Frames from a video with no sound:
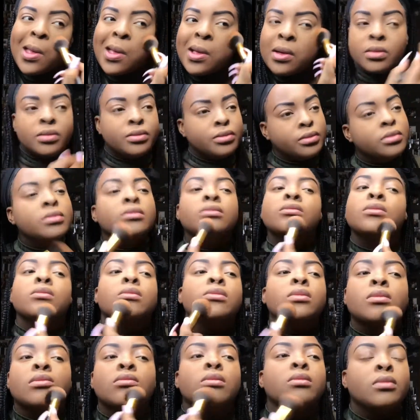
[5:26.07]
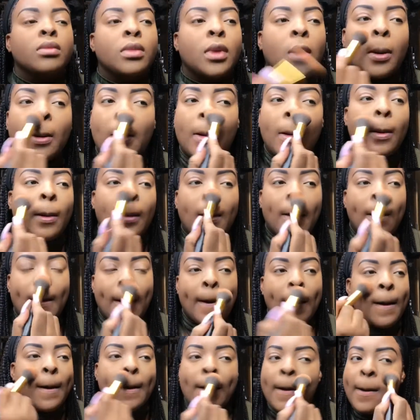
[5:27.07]
I don't know how to describe it, just to
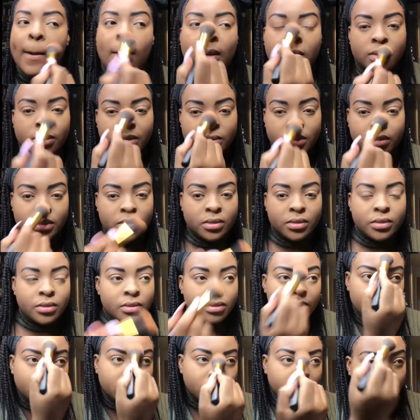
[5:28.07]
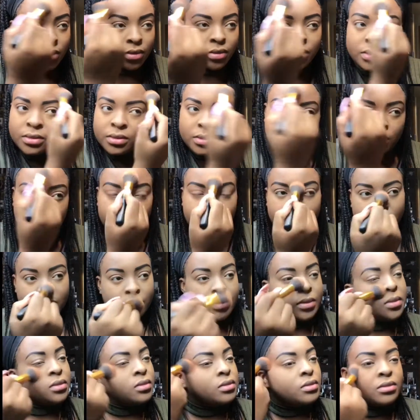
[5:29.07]
make sure that it's
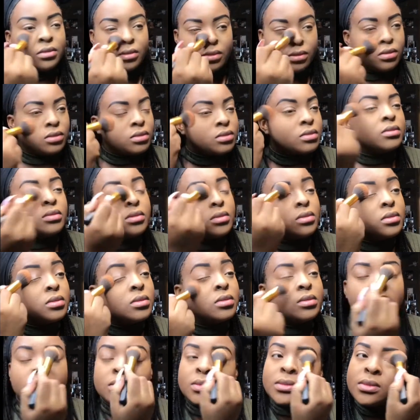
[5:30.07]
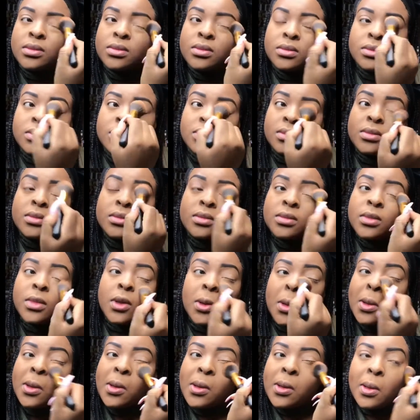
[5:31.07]
looking good and that there's no
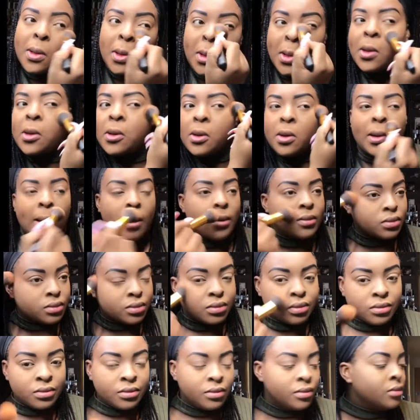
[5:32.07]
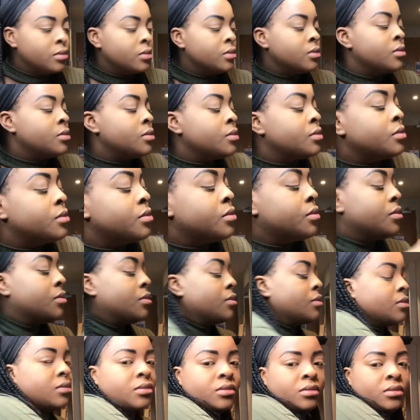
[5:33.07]
flashback. And I will insert some
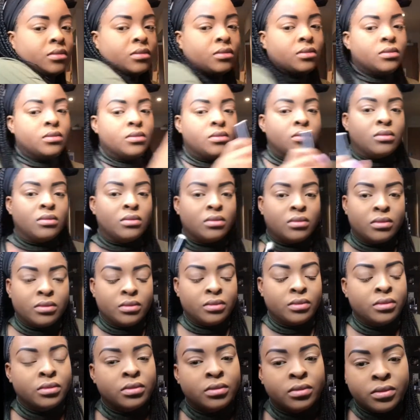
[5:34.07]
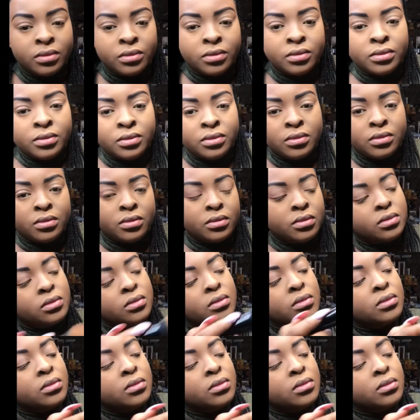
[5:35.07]
pictures of me